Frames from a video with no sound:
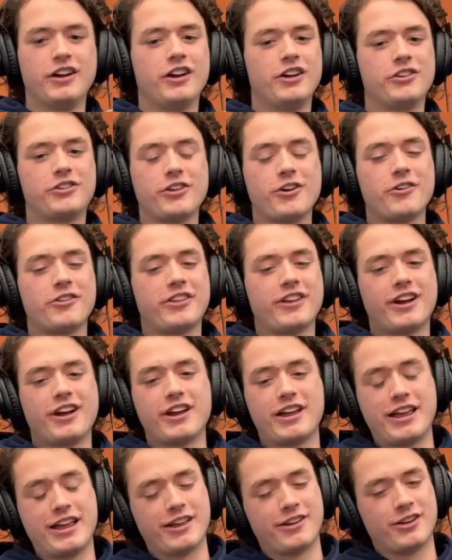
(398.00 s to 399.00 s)
So
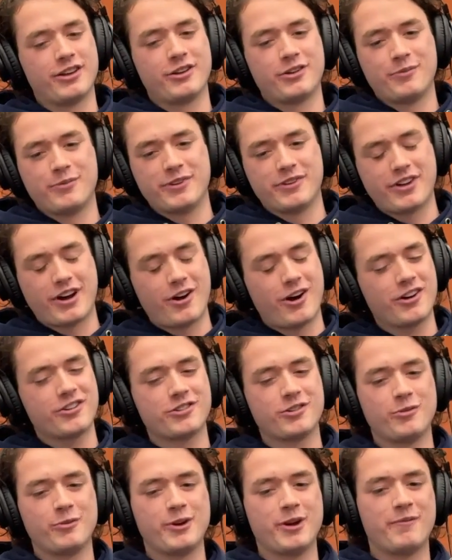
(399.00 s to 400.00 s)
that it'll be, the
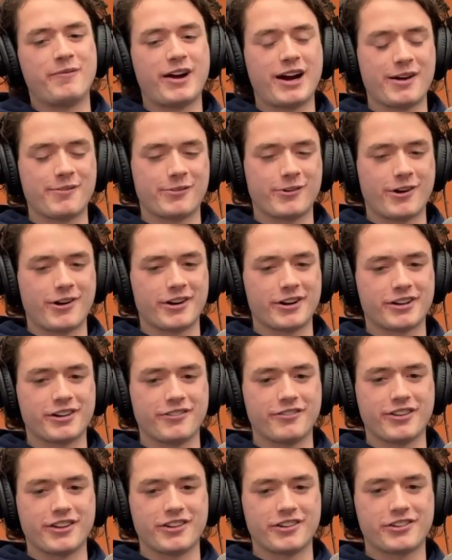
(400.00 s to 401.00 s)
oxygen will be a byproduct
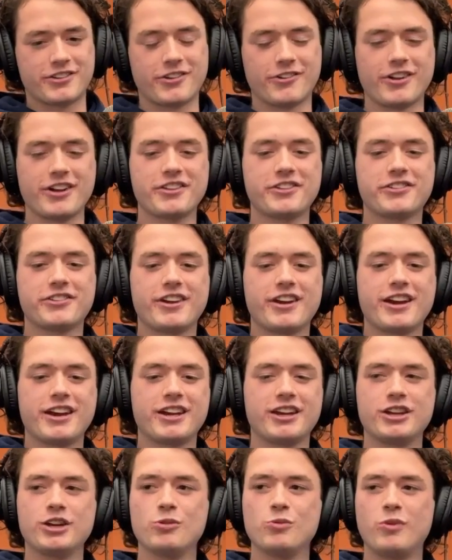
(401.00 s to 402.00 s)
of this. So let's
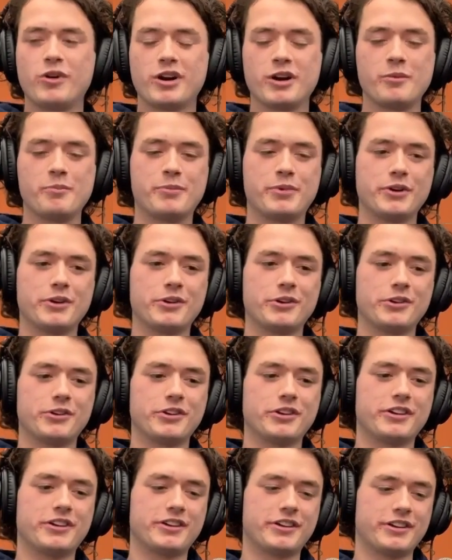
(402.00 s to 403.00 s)
say you want to
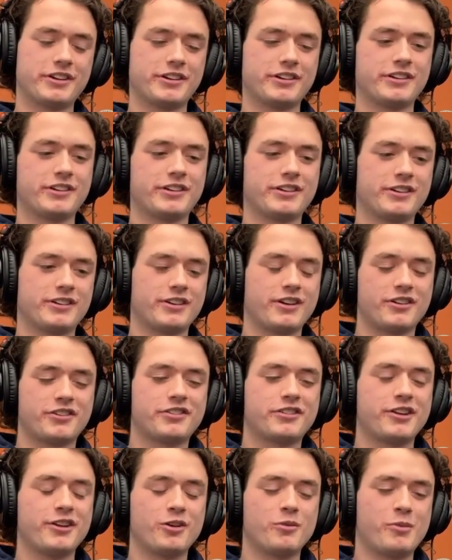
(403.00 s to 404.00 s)
build a
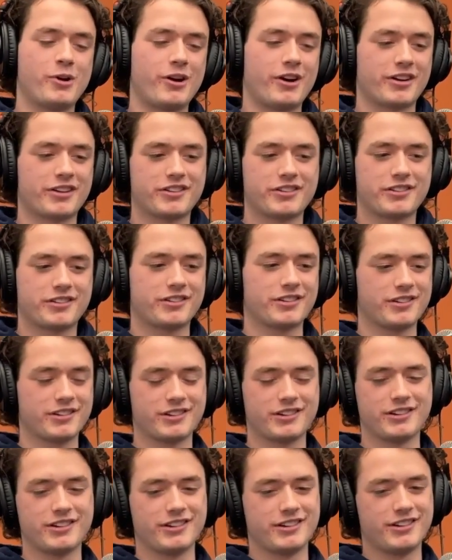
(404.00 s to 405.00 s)
steel box,
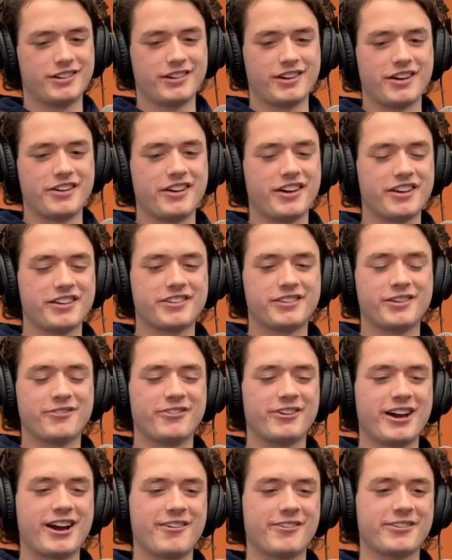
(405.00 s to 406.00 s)
a nice
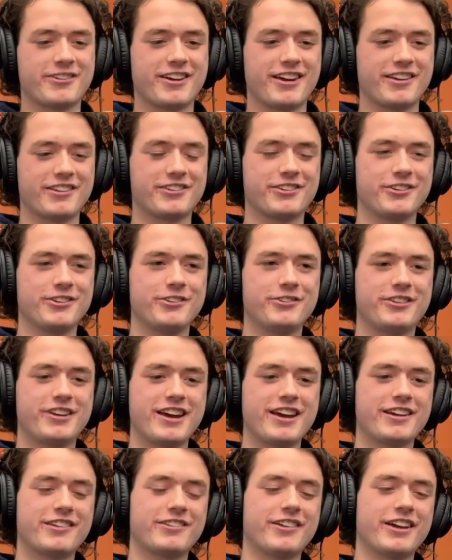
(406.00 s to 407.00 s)
simple habitat. So you
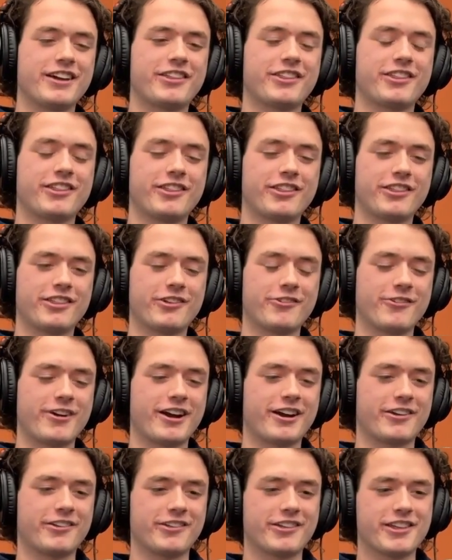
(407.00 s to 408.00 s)
take like the
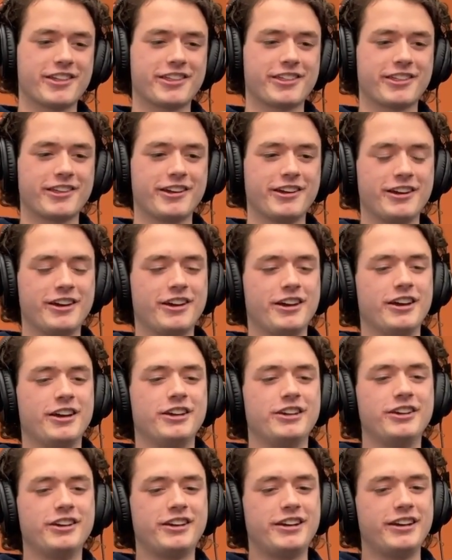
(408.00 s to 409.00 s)
regolith,
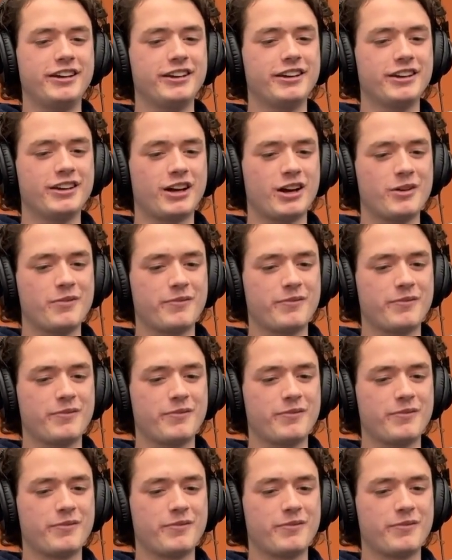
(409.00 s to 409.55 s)
you heat it up